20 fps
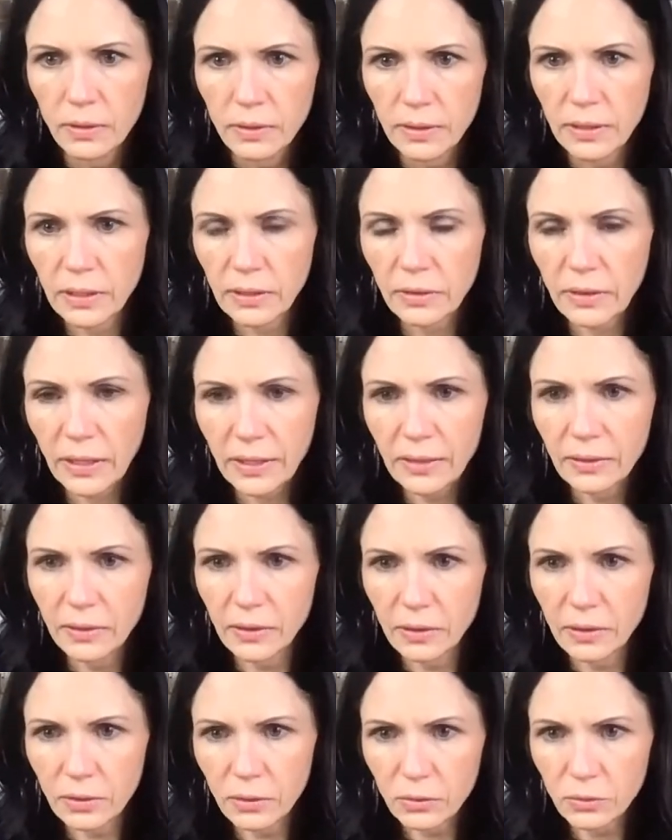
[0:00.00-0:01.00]
They're like
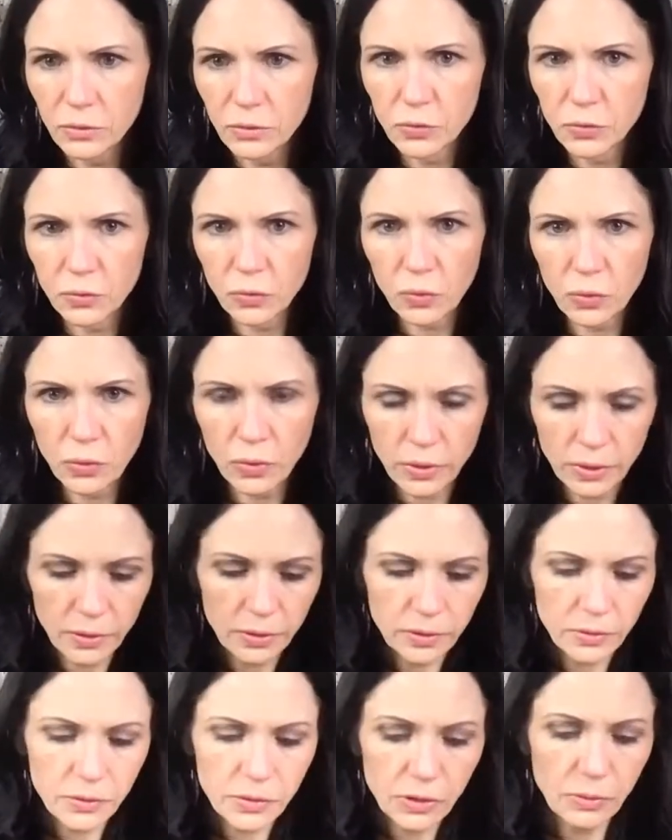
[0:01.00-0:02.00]
little
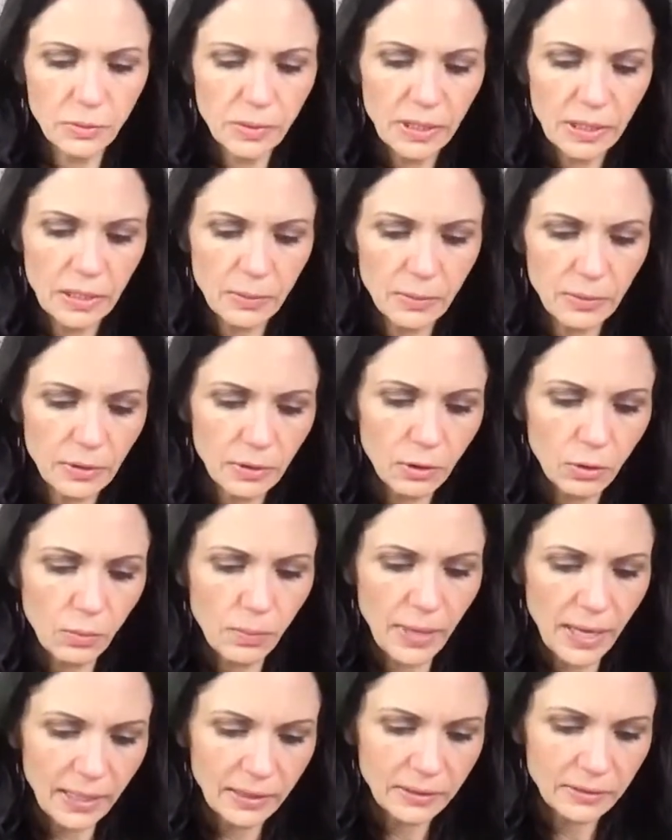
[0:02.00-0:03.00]
drawers. You mean the little
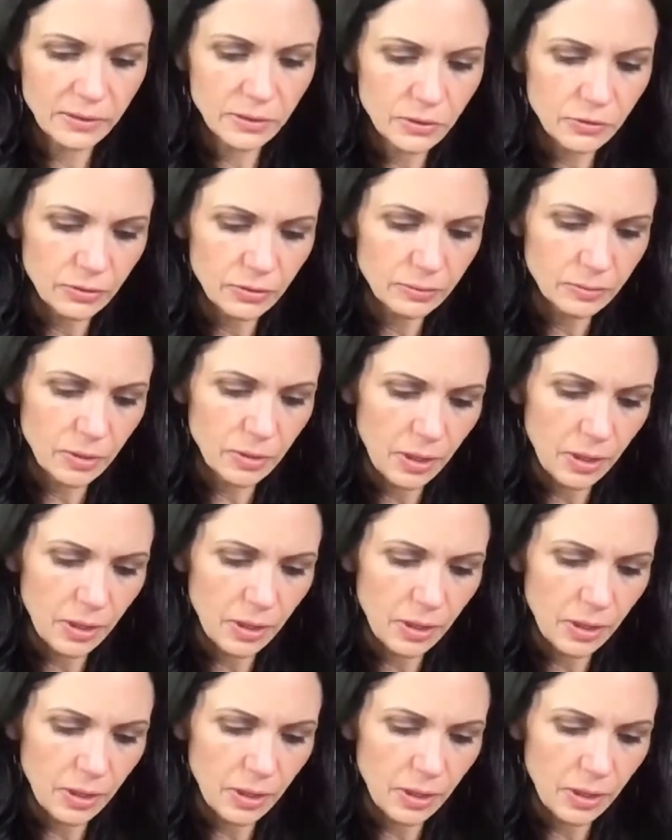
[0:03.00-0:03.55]
boxes from